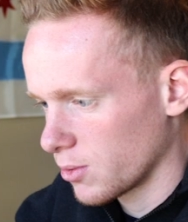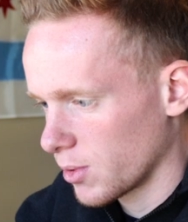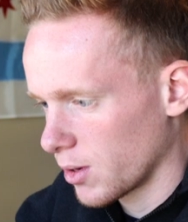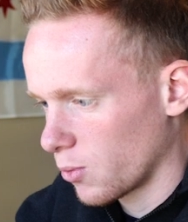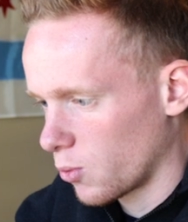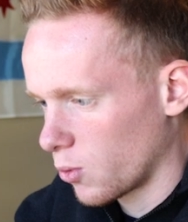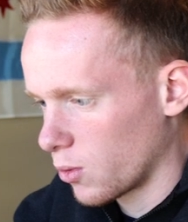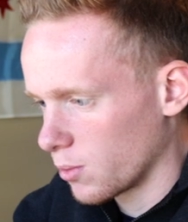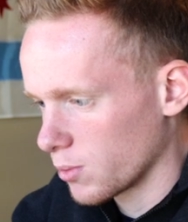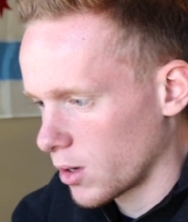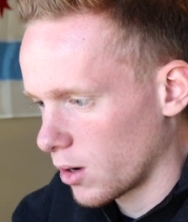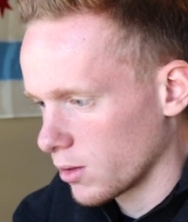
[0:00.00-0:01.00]
many
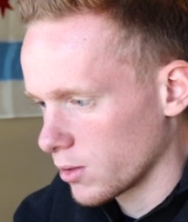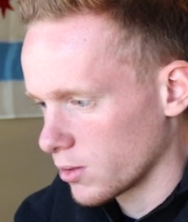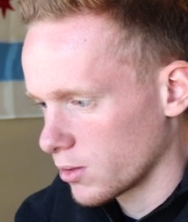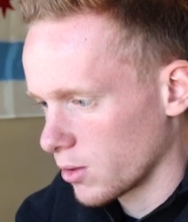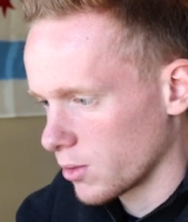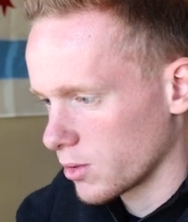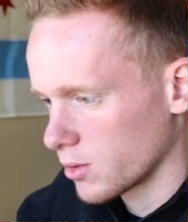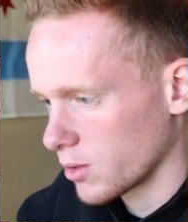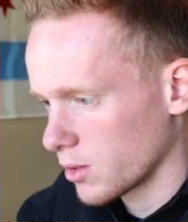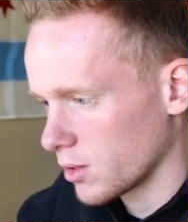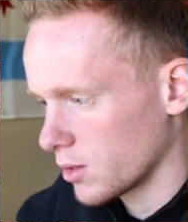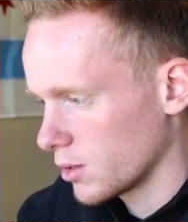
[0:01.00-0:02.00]
warm colors, so we're just
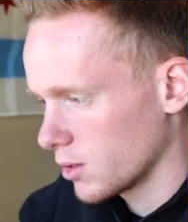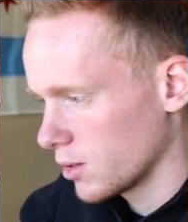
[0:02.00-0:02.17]
gonna